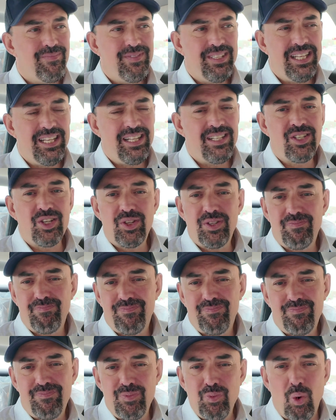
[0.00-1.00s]
It's
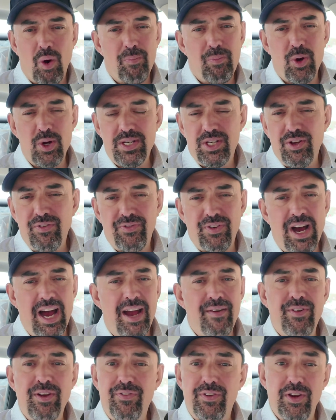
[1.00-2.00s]

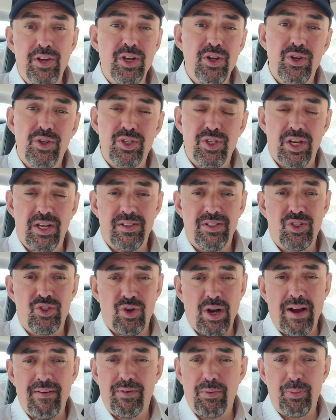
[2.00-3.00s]
1.25 if you use a
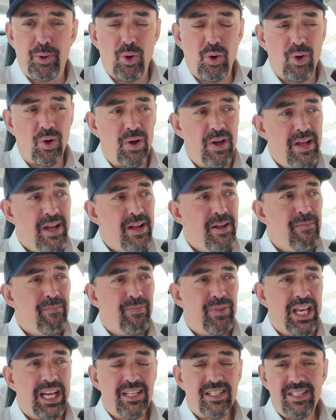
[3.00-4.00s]
travel portal.
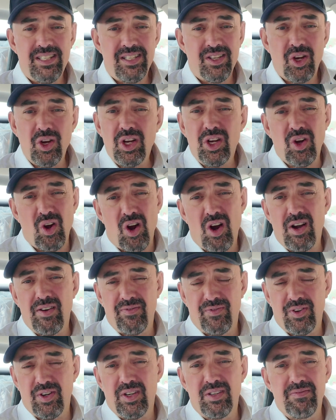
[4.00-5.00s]
It's a good
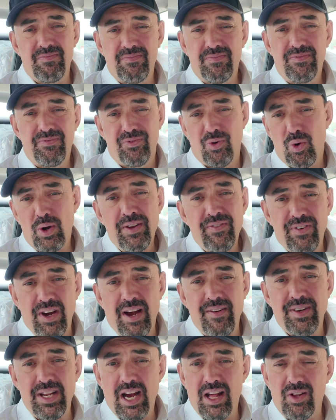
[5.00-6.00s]
card for
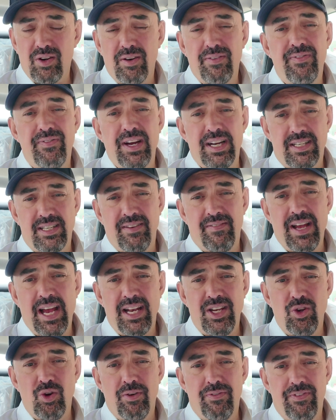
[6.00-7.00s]
$45 effective
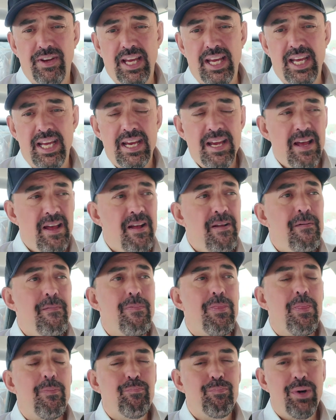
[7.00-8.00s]
annual fee.
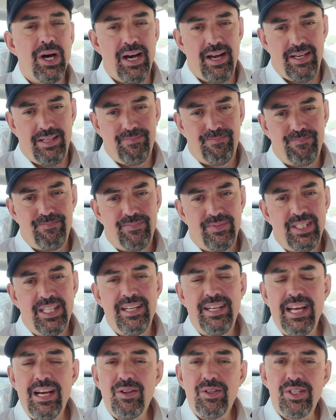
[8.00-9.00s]
But
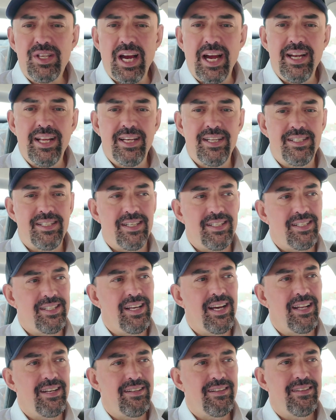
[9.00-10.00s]
the downside is
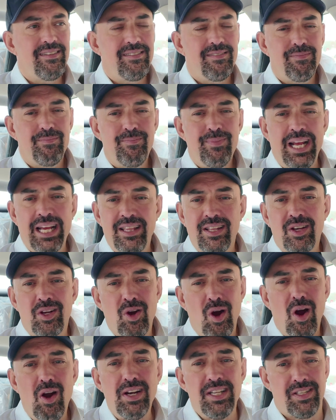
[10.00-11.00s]
that, man, the
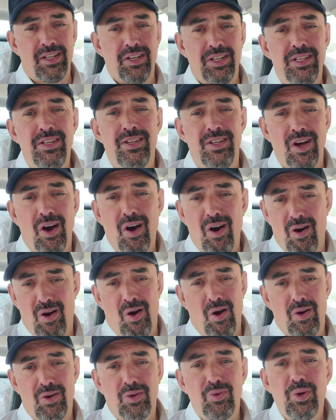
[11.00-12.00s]
card is a
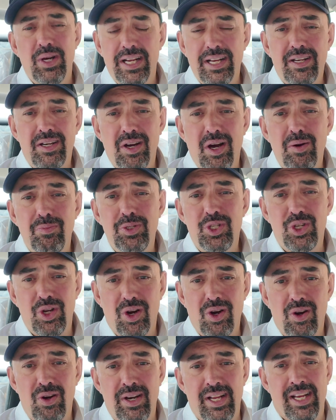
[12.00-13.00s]
dog when it comes to
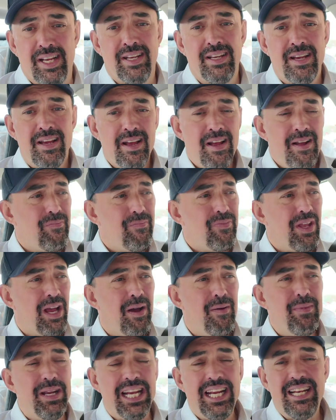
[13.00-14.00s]
earning.
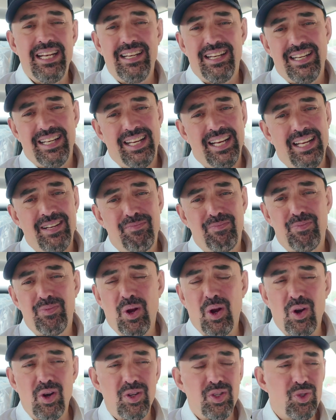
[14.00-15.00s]
I mean, it
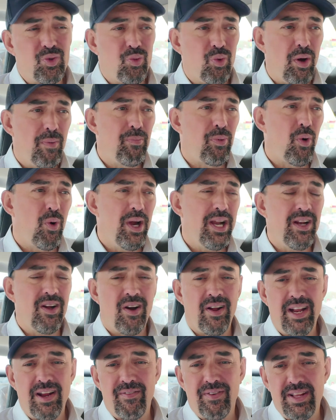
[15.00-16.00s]
earns 1 point
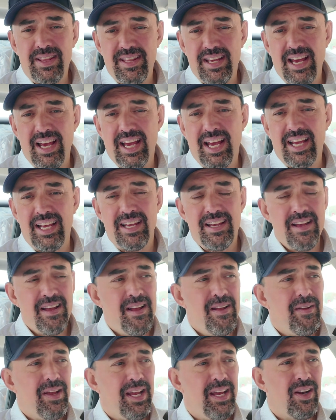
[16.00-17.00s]
on everything.
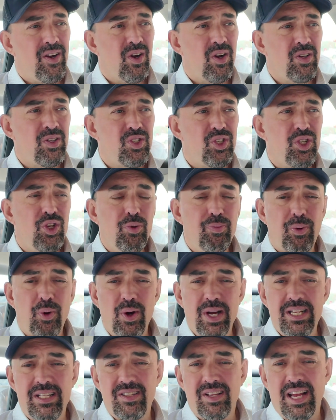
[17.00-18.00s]
It earns 2
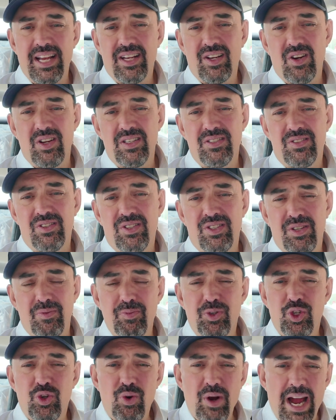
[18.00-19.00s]
points like on
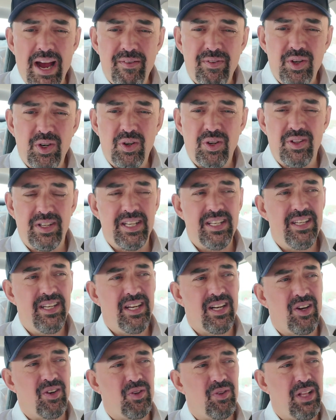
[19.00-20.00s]
some travel and,
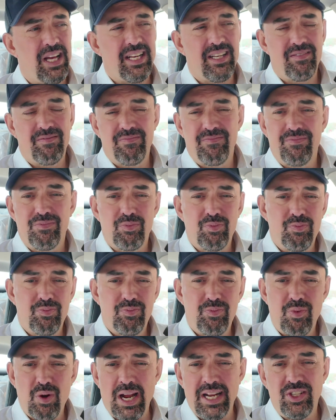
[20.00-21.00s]
you know, like
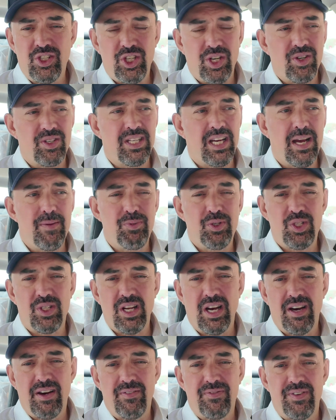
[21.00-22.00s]
rideshare type
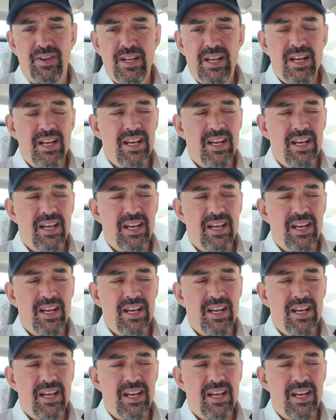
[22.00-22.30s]
stuff.